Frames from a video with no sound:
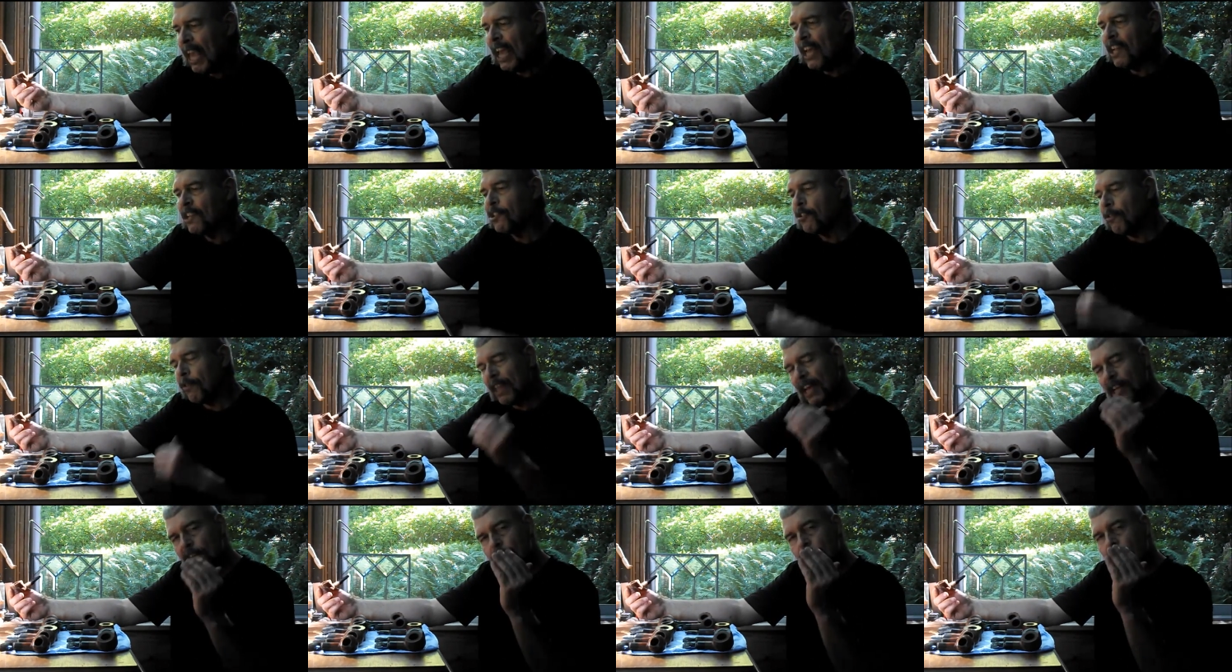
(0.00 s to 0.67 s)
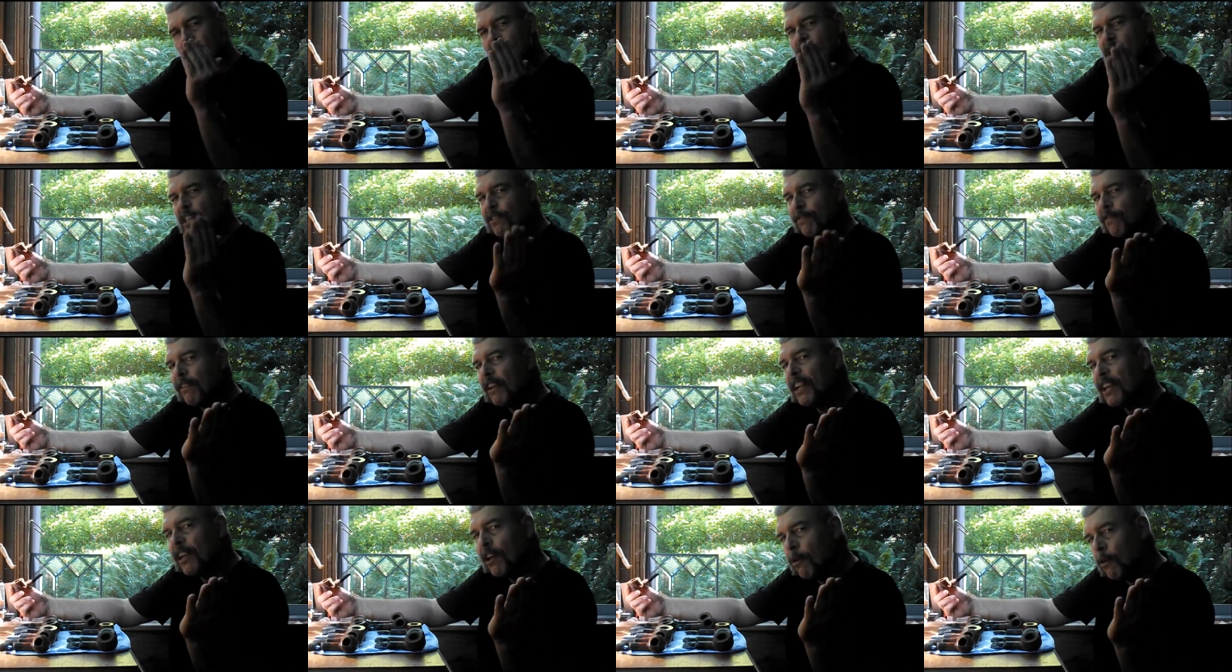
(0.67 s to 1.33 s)
And so that's what this
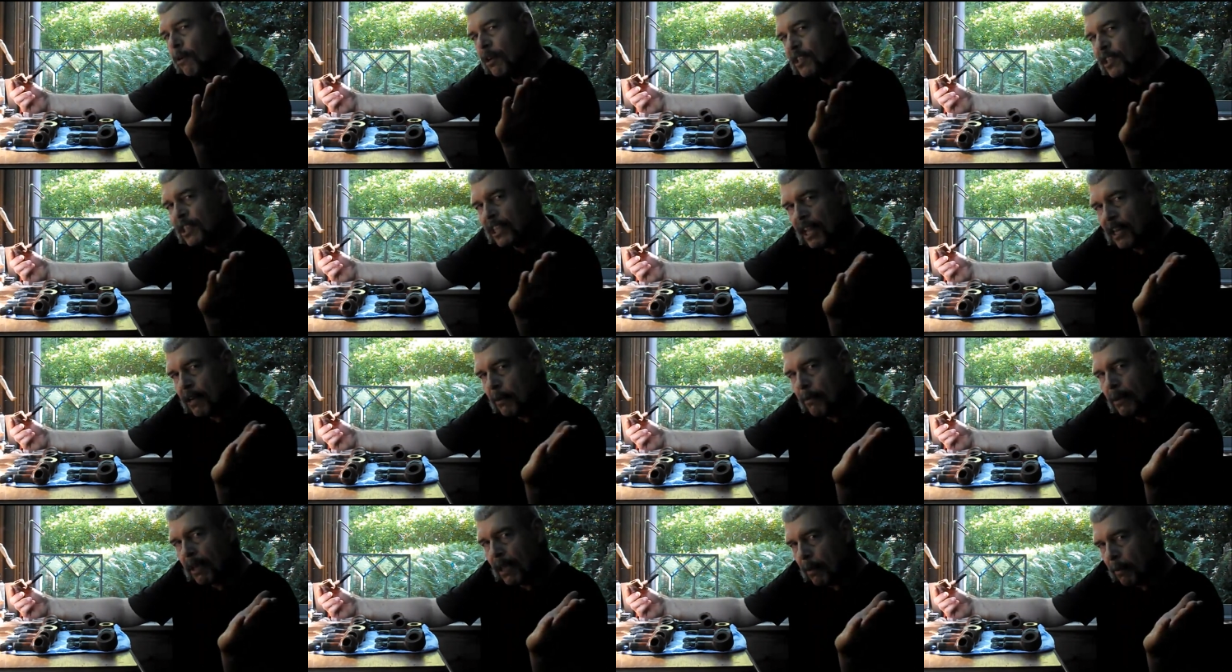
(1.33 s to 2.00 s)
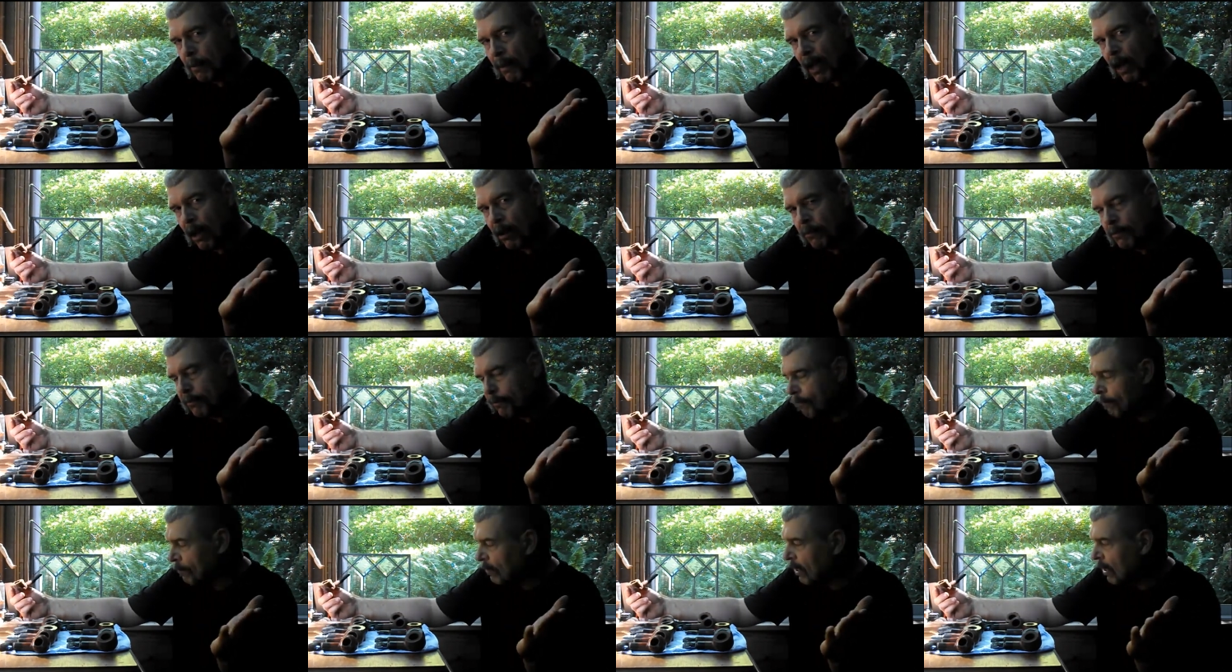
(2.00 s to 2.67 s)
video is going to be
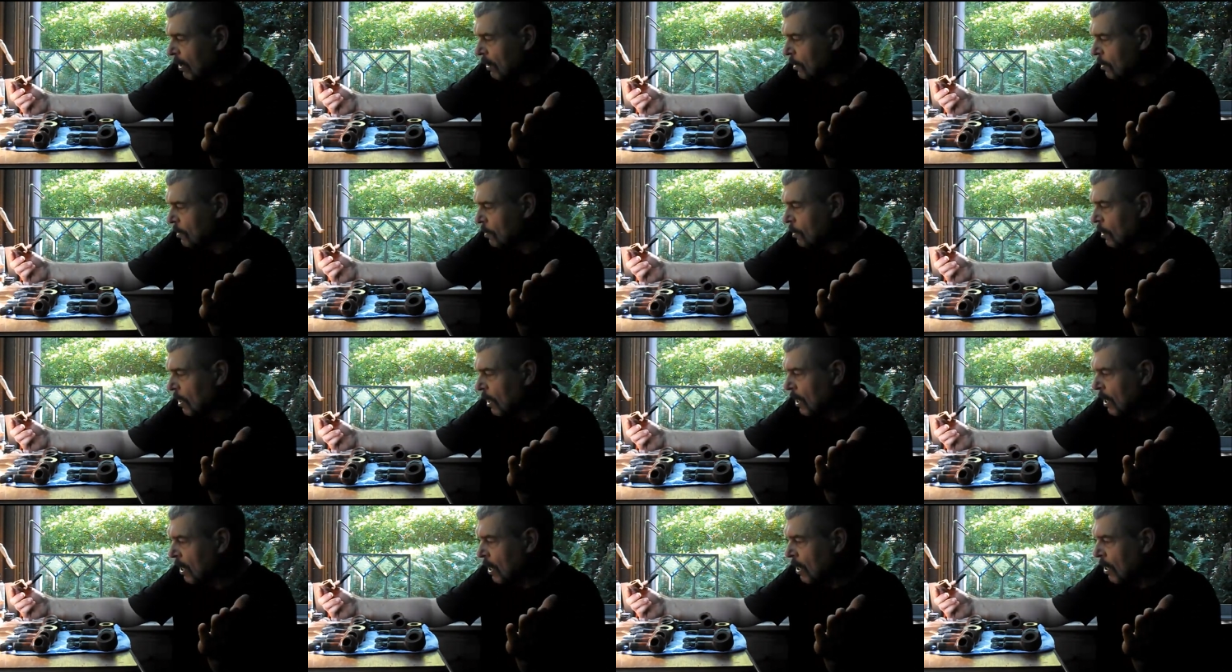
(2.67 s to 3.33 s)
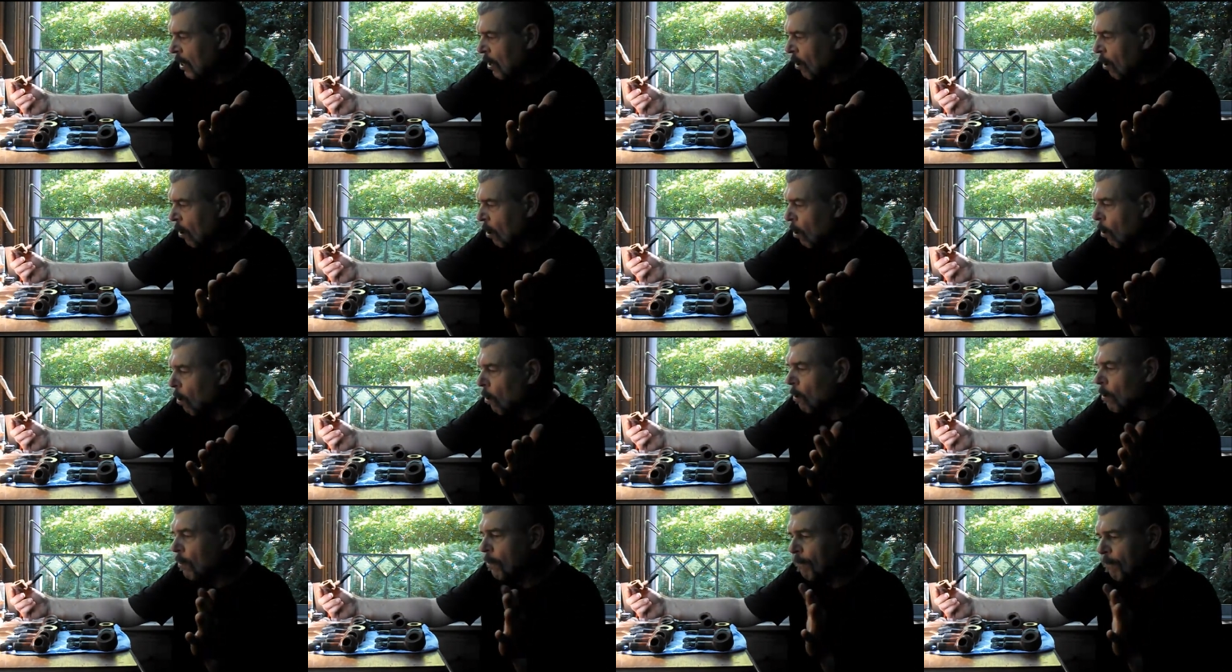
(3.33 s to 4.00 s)
about, is
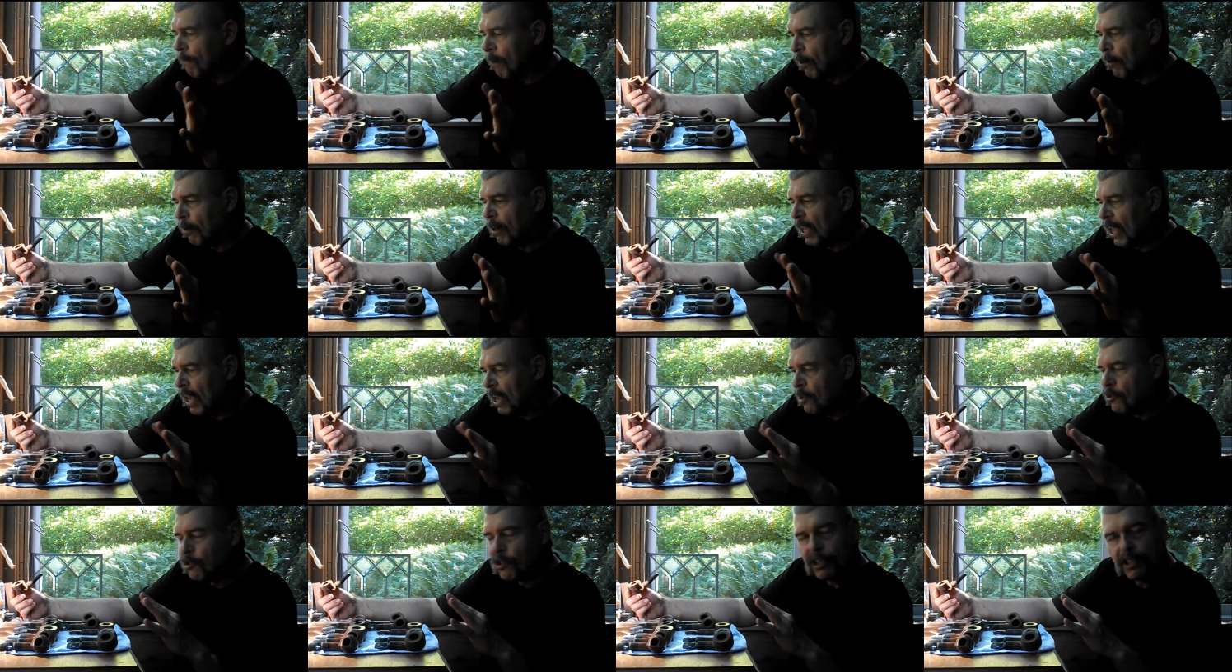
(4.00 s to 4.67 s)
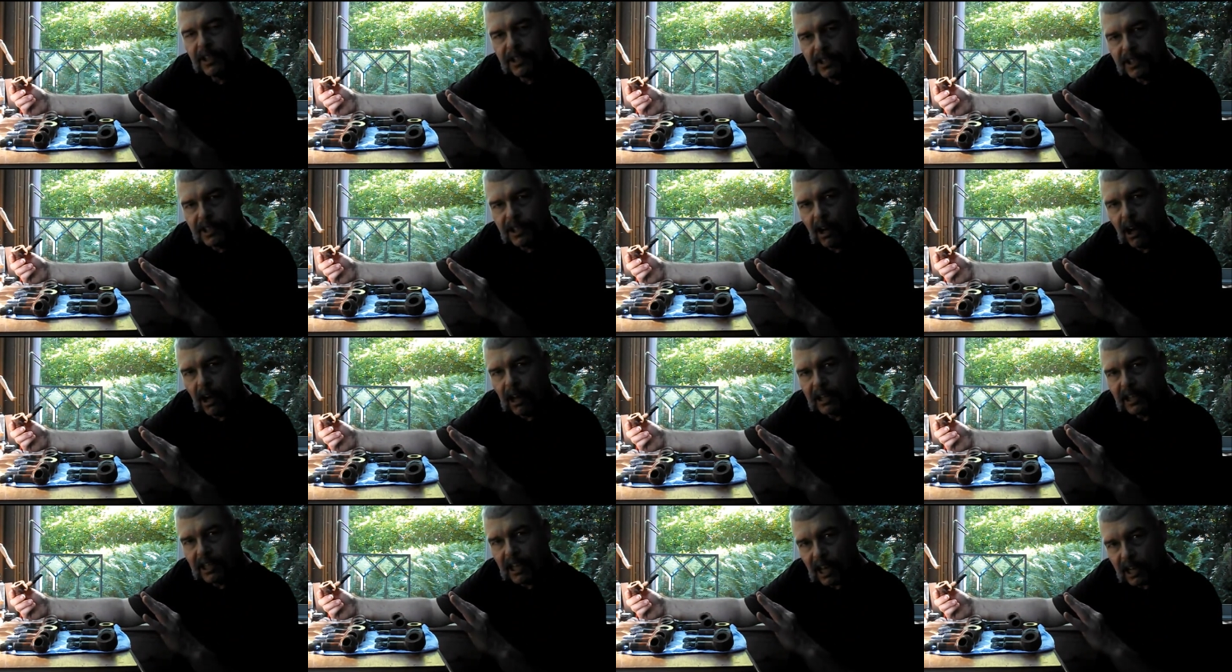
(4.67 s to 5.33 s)
all the variations
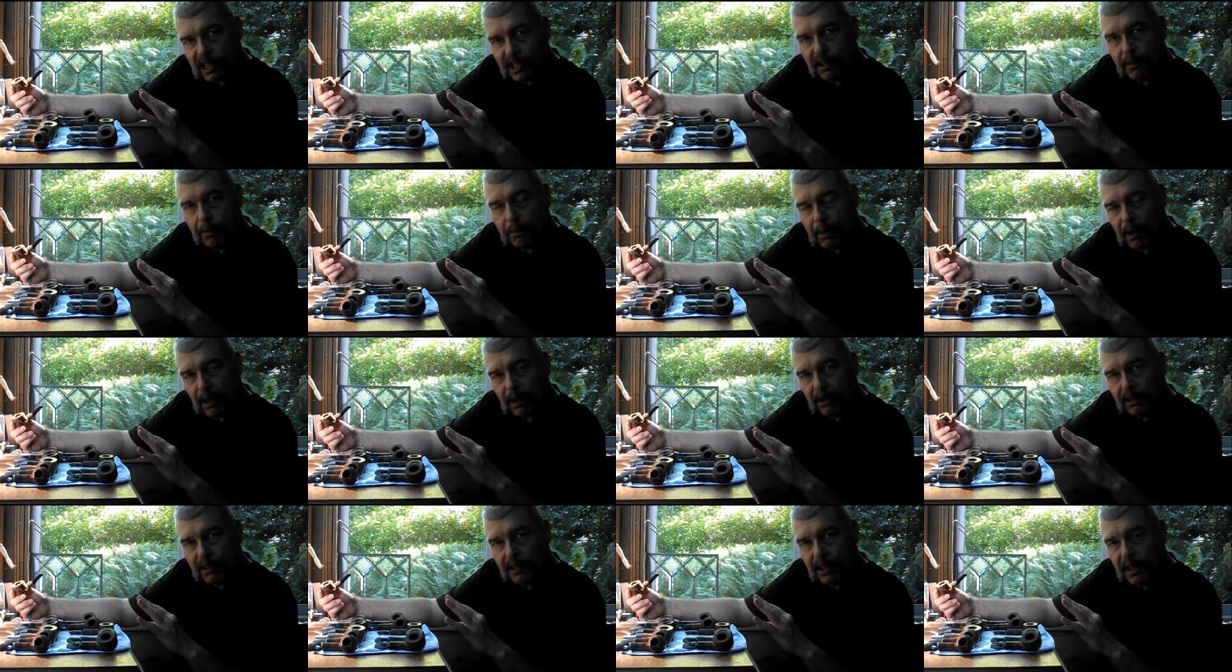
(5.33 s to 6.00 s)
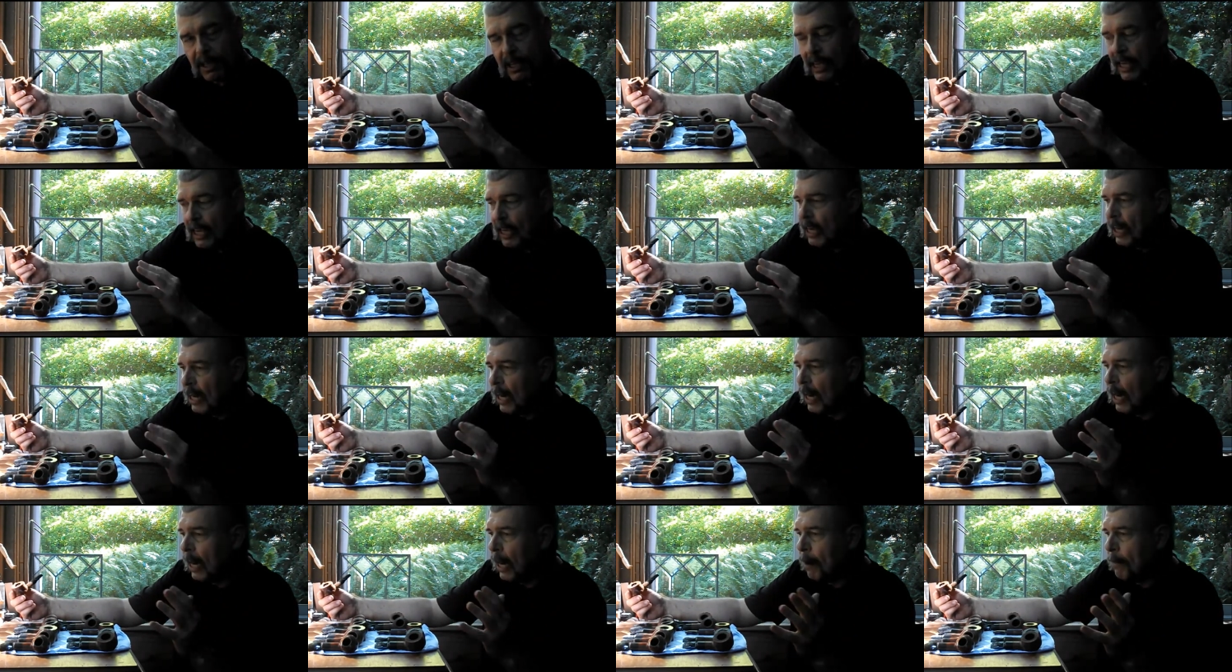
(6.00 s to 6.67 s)
on CustomBilts.
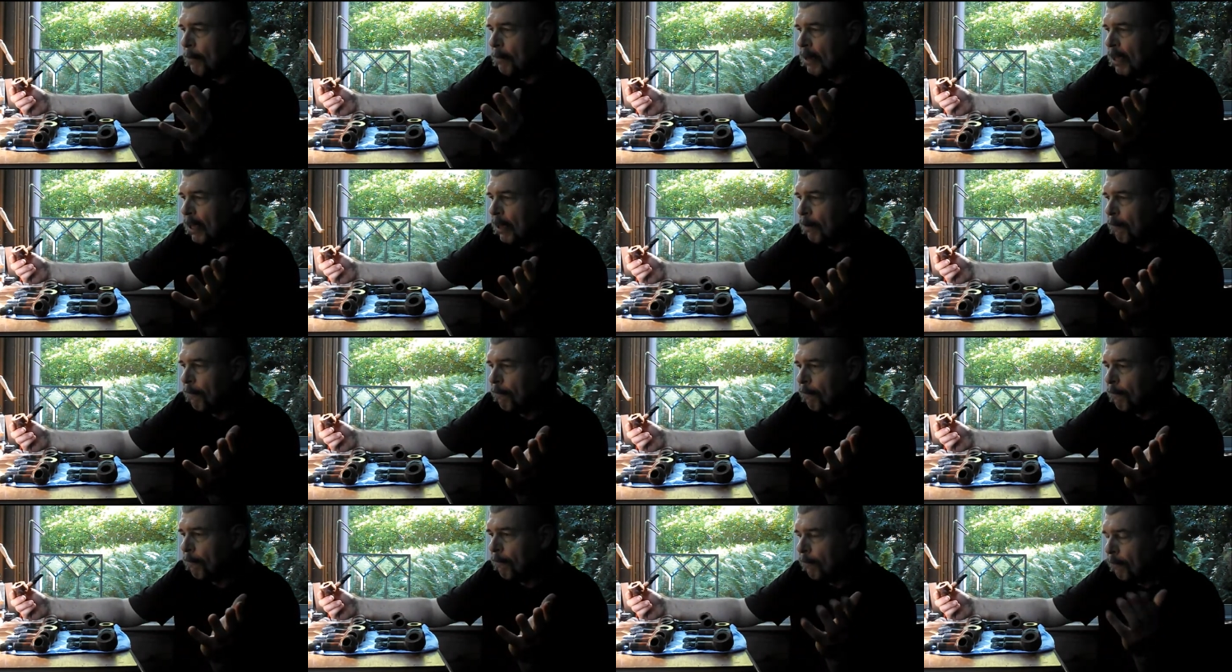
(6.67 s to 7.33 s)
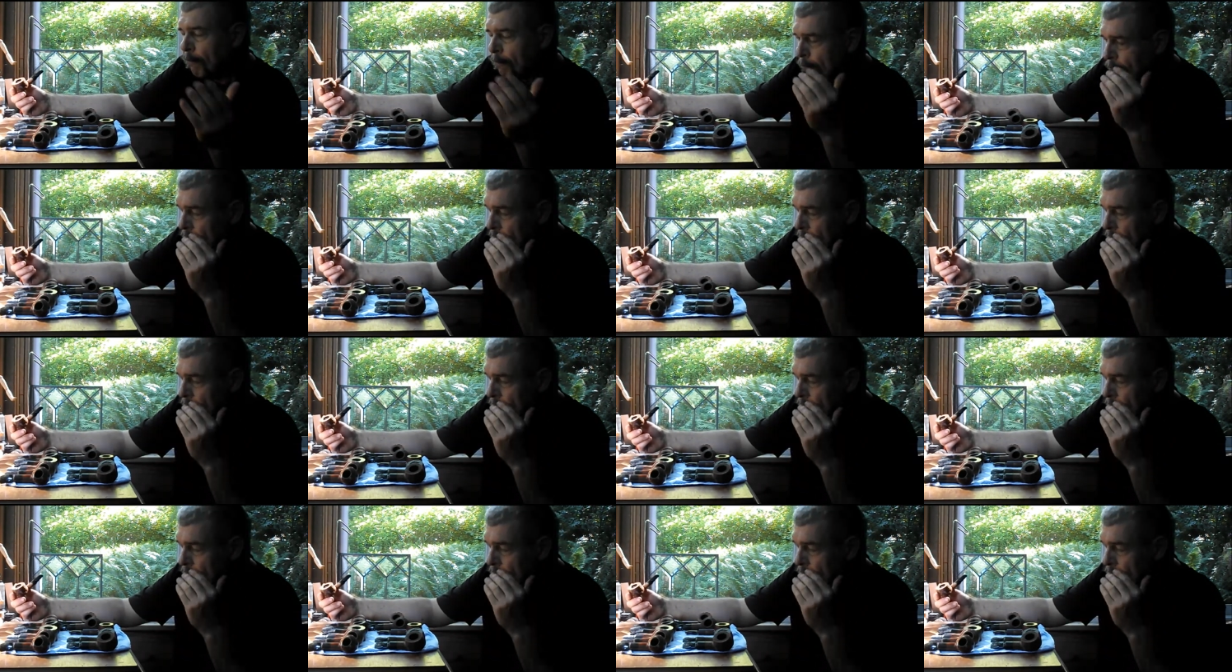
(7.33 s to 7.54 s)
Um, if